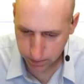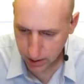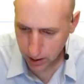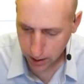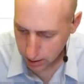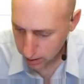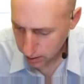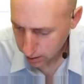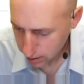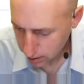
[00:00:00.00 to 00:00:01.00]

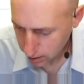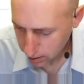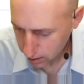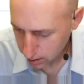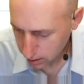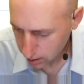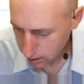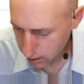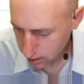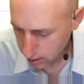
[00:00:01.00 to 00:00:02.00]

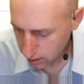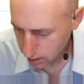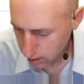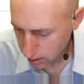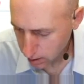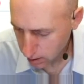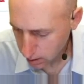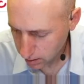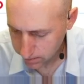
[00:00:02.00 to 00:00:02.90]
[no speech]